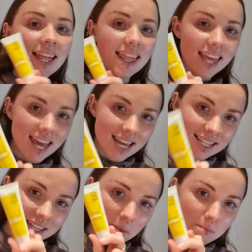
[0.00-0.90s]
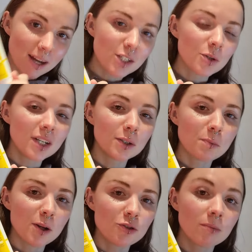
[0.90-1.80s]
This magical little
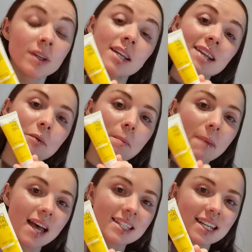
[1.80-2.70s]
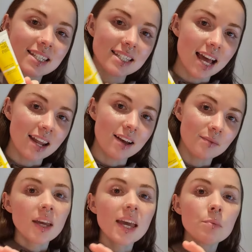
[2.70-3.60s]
spot treatment is our best
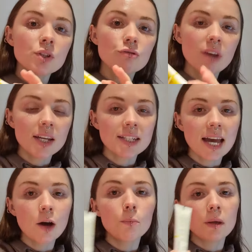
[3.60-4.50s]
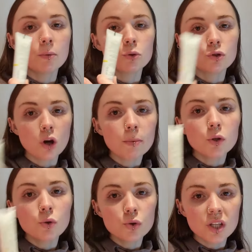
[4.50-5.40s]
seller. It was created to help people
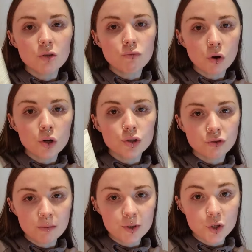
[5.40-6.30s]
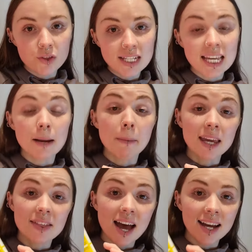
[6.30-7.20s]
stop using the wrong treatments on their skin and
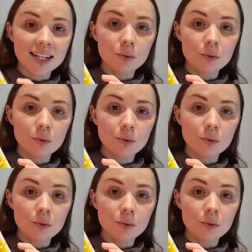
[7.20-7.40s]
making the acne